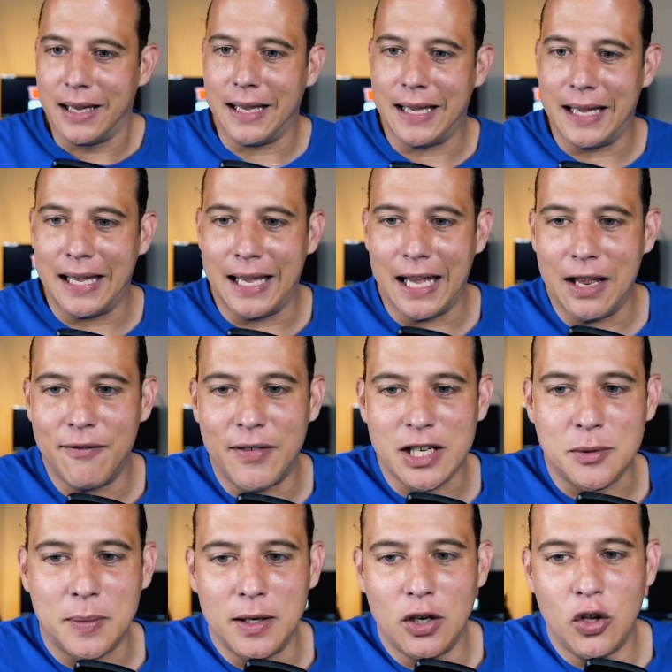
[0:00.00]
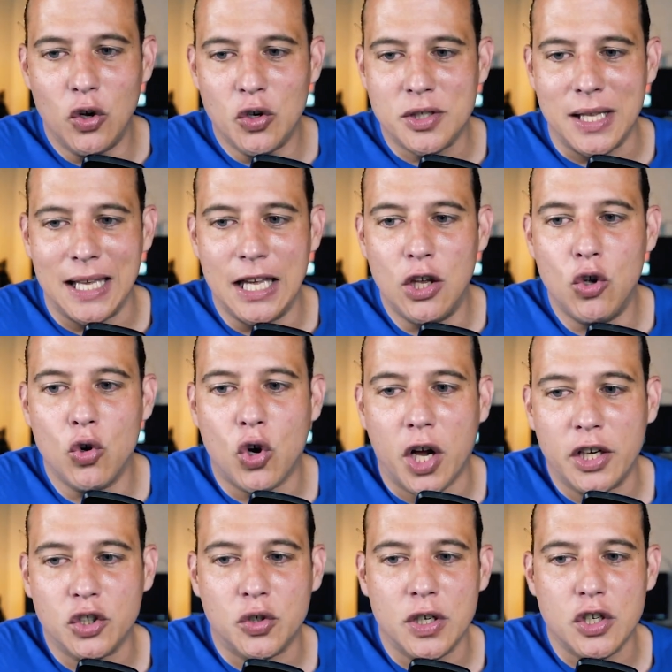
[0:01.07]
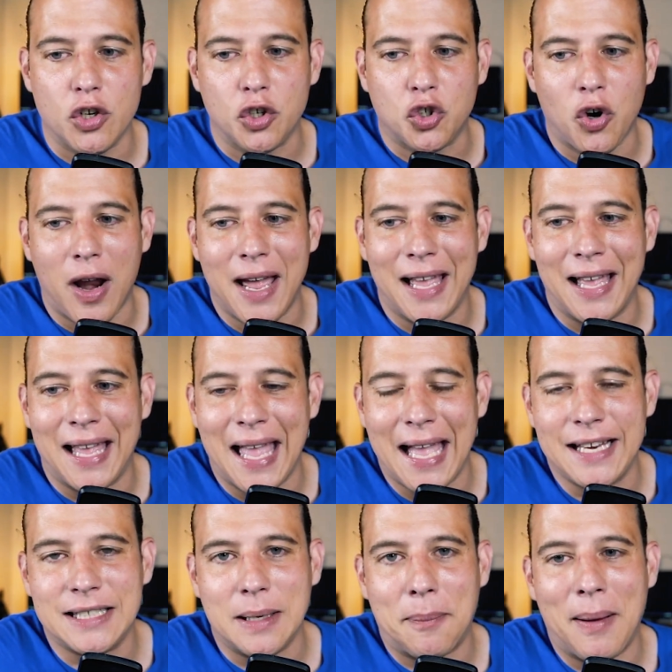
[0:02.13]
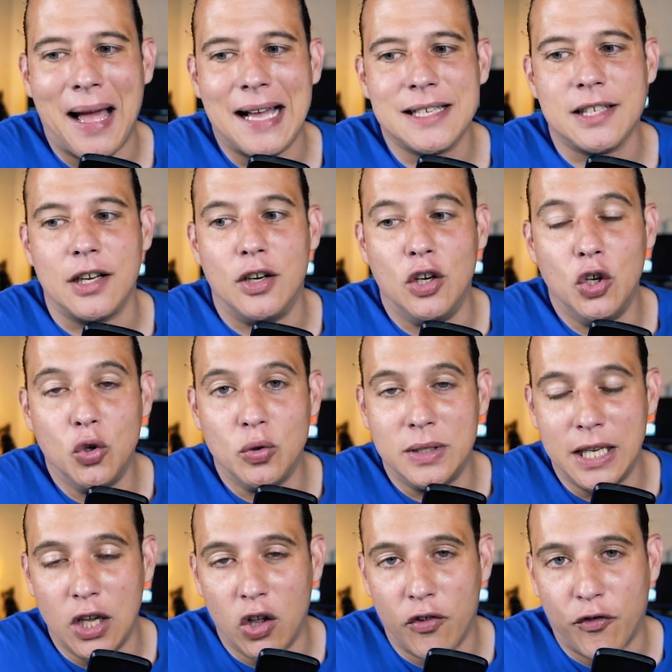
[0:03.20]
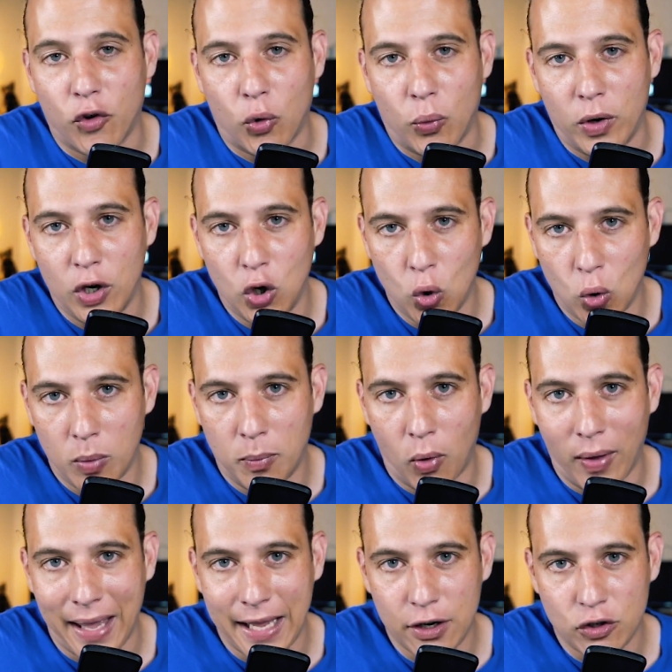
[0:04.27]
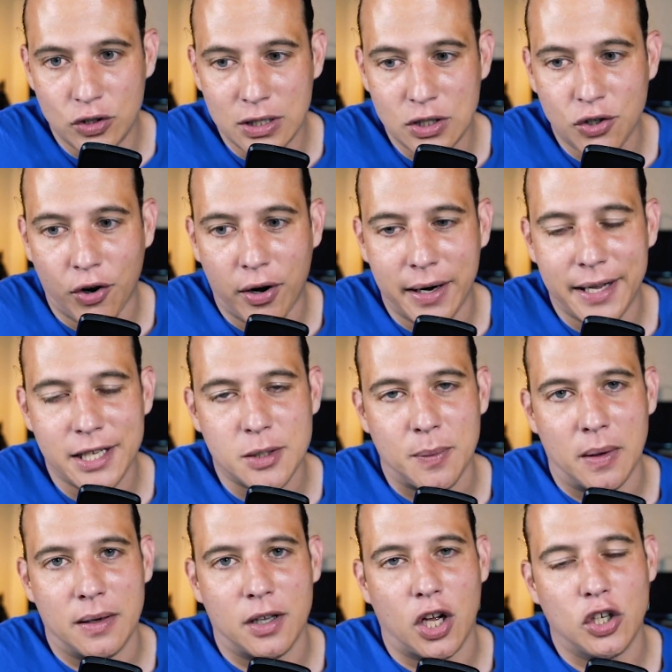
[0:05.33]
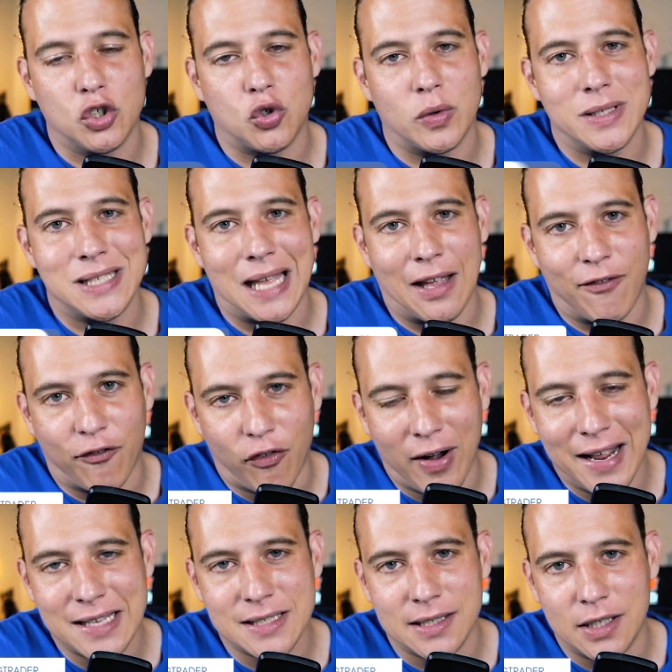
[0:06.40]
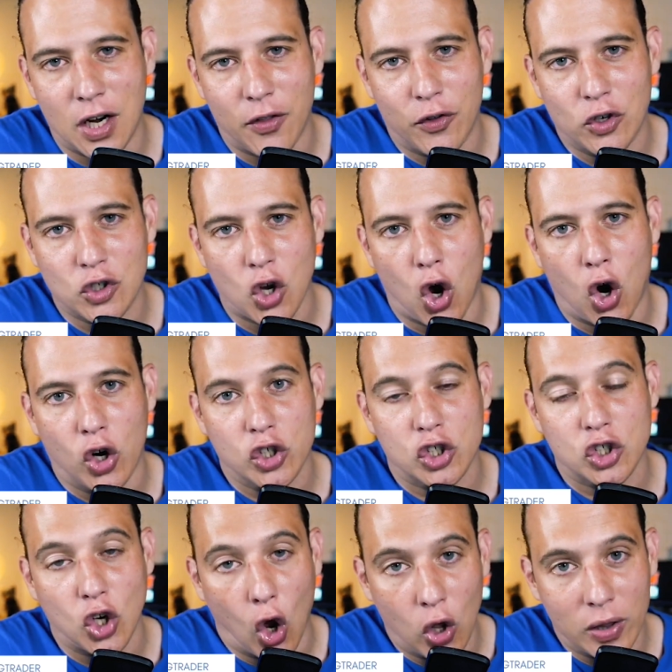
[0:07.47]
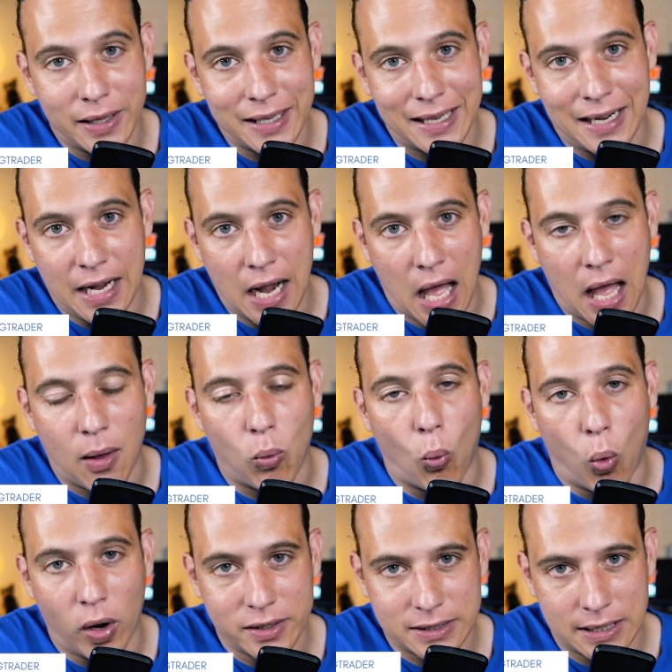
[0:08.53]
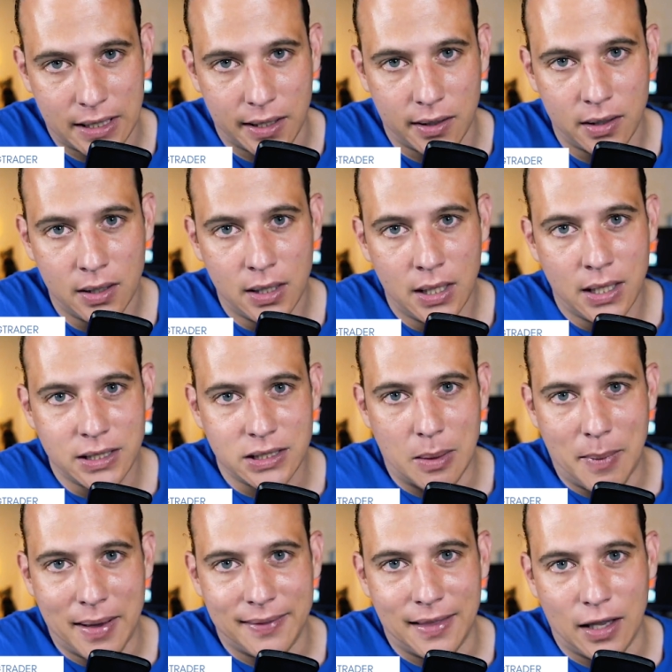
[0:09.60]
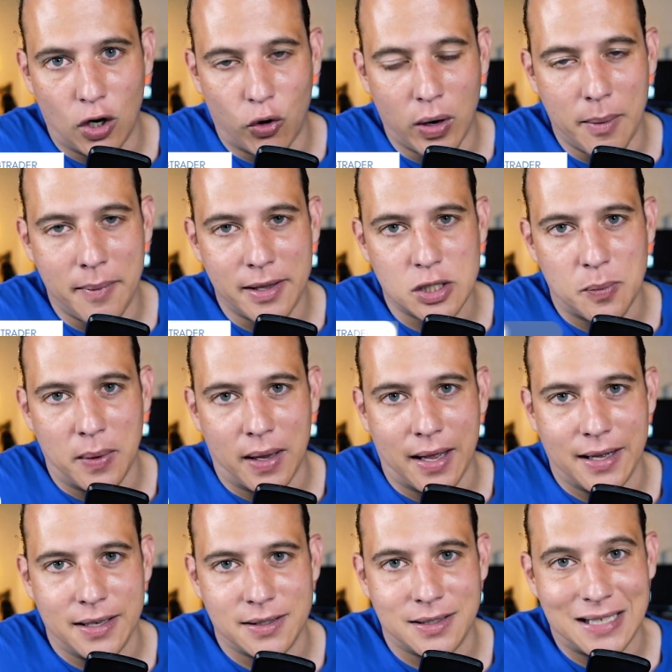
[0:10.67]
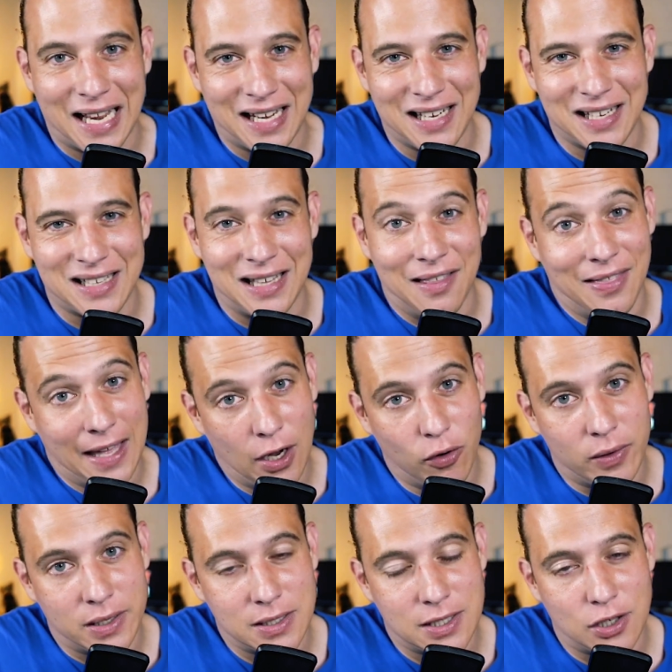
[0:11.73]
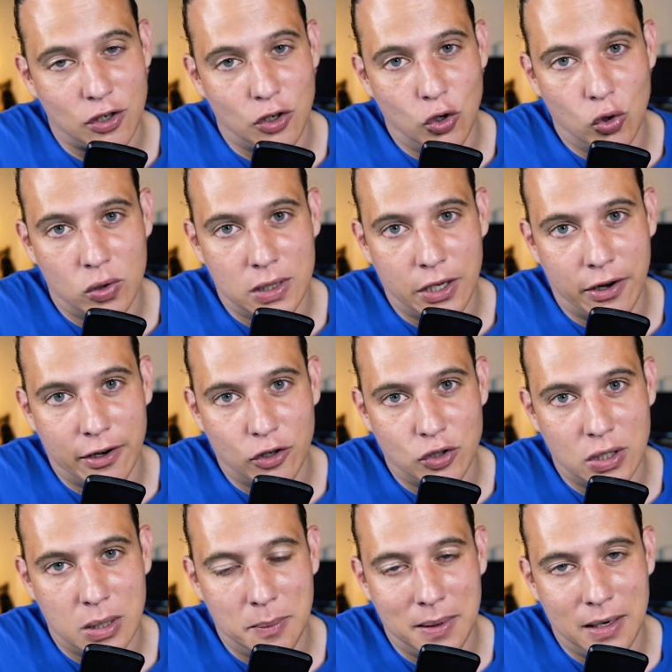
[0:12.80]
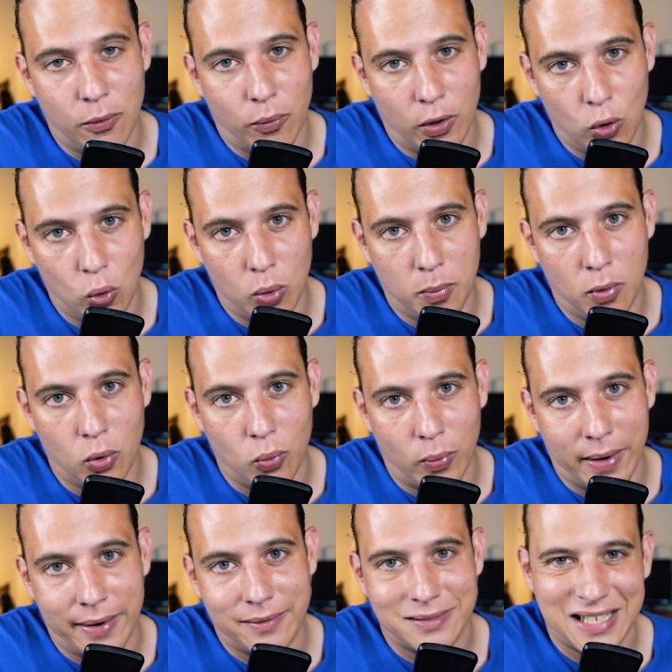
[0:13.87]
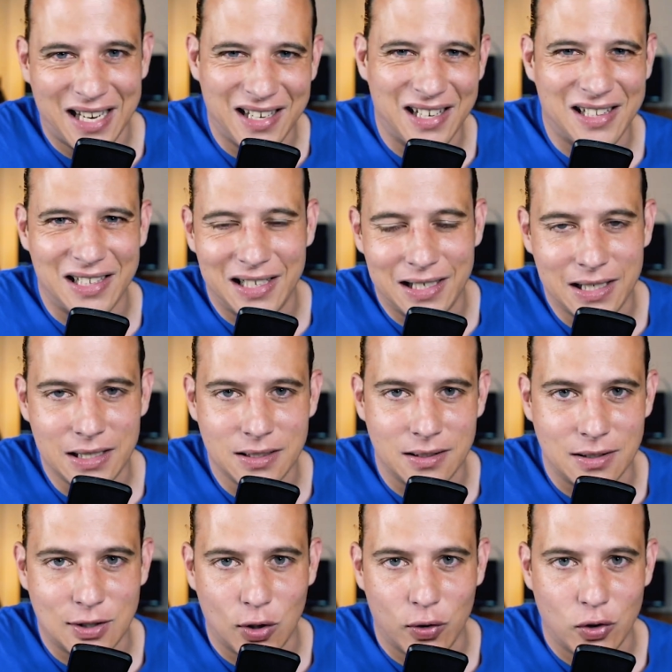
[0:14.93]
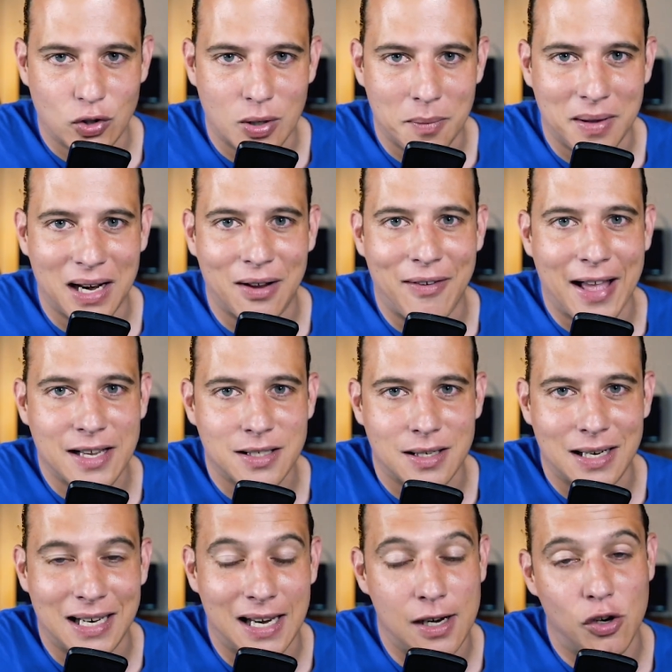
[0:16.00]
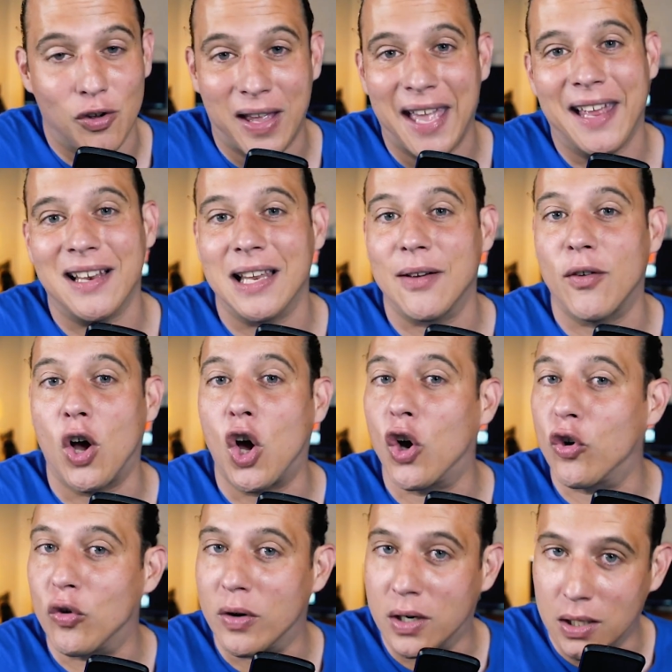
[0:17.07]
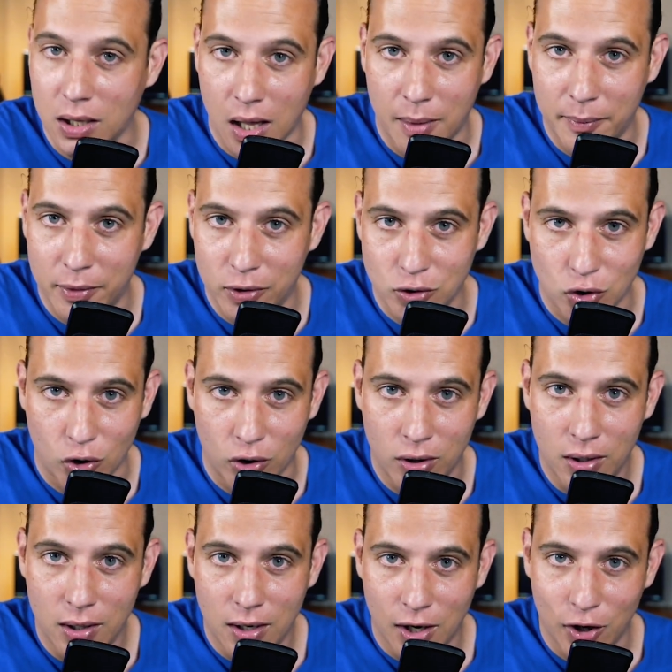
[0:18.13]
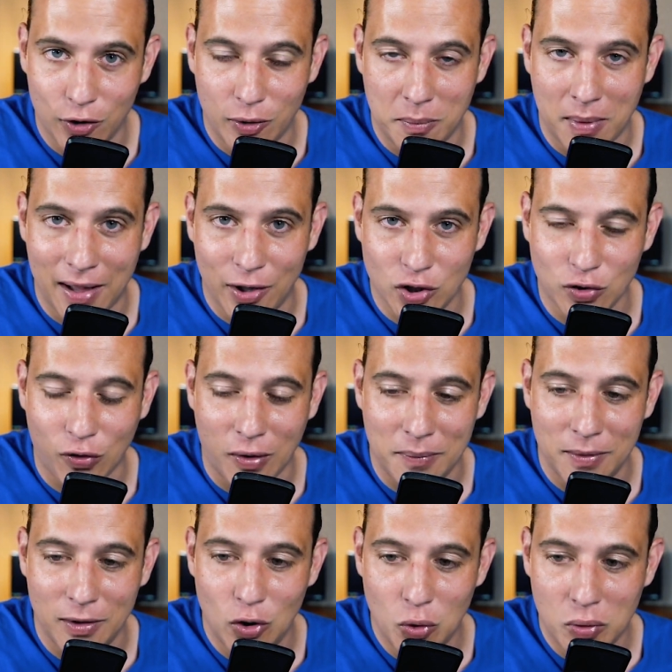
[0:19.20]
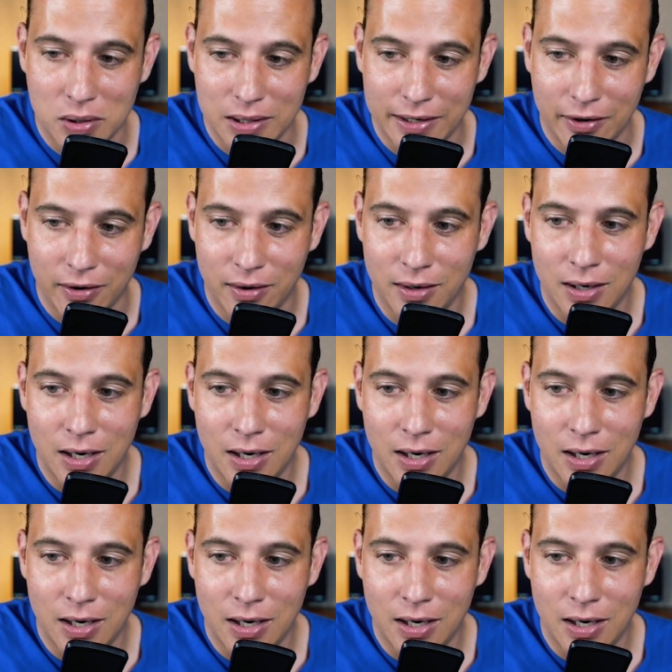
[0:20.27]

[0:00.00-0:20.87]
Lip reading: Investment news, the EU countries are trying again to pass a new deal for renewable energy targets, but countries like France and others are stalling and not wanting to make the agreements because technically they don't consider nuclear energy to be renewable, when technically it is, until there's some kind of accident and you can't live 100 kilometers or 100 miles from the nuclear